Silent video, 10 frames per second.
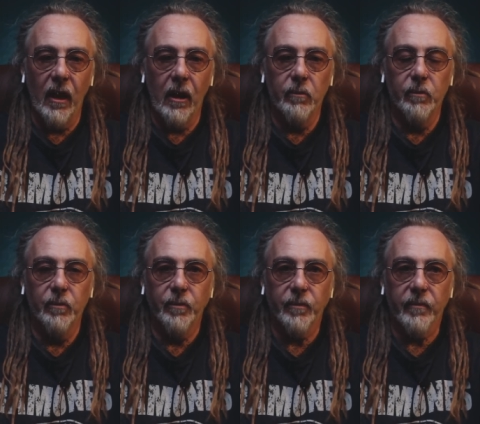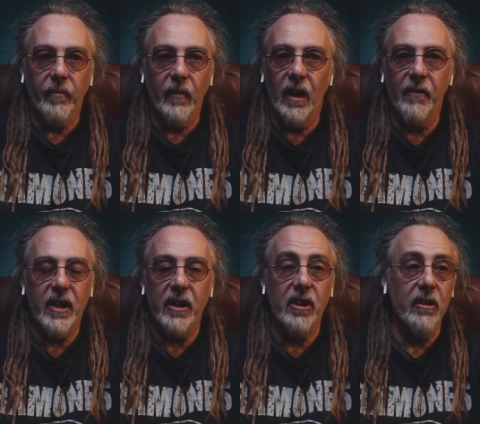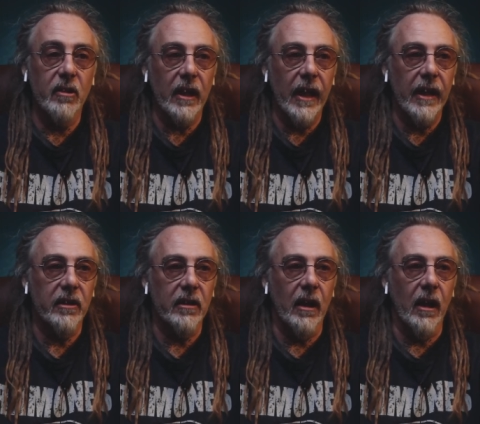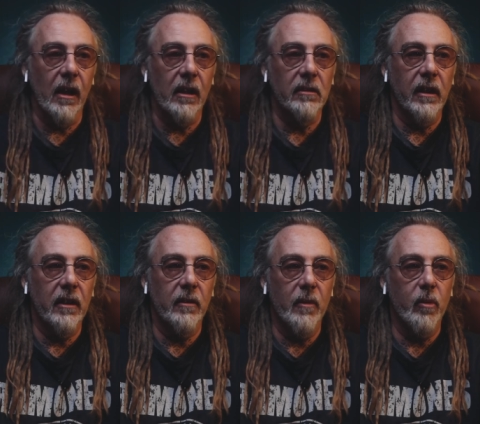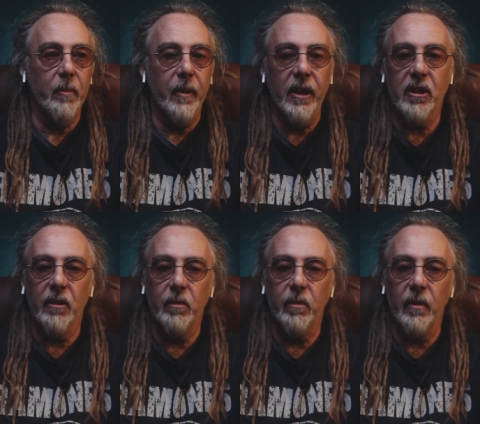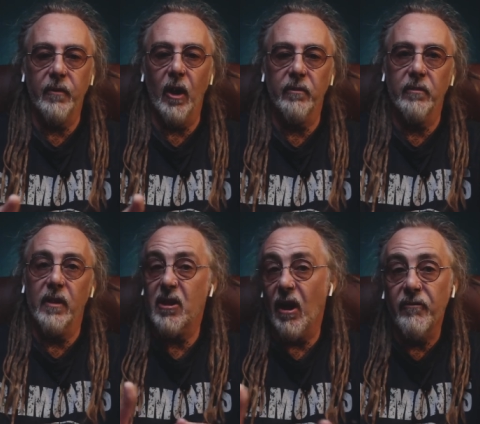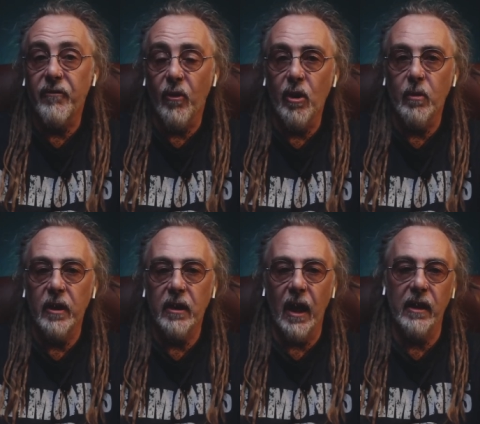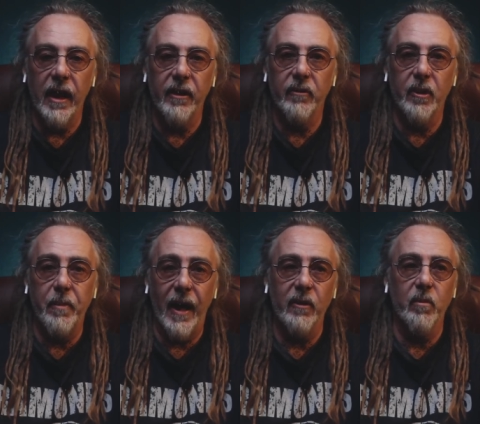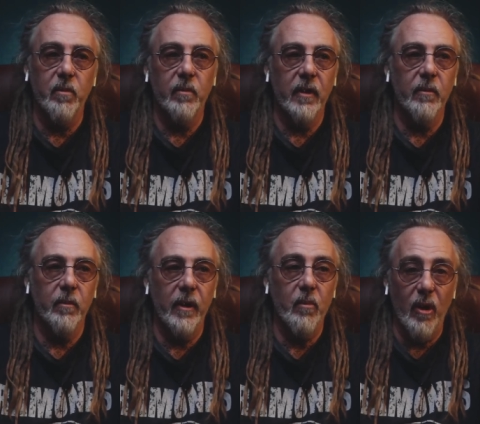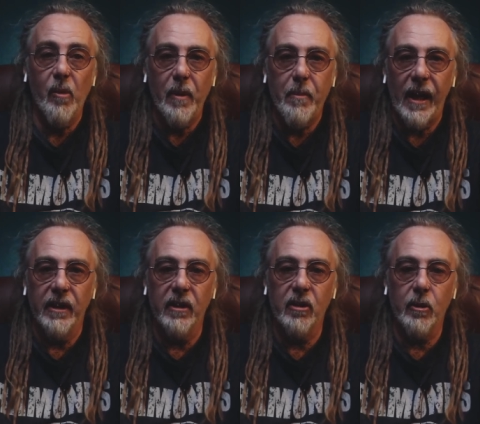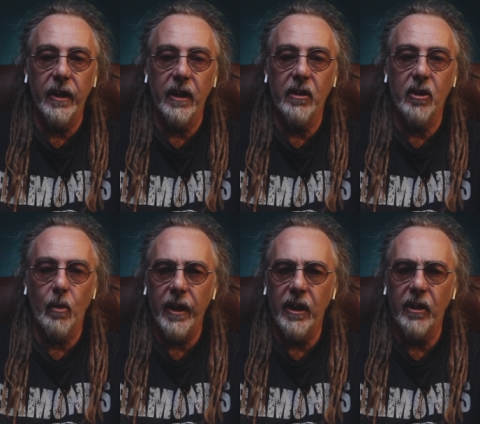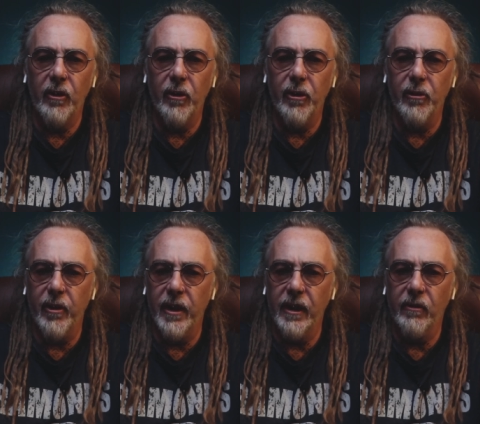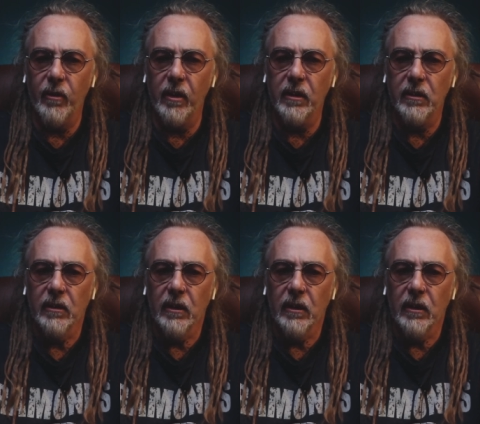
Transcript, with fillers: tattoos, I guess, it would appear to have gone, it's gone forward, and now the ban, it will be banned in 2023, right?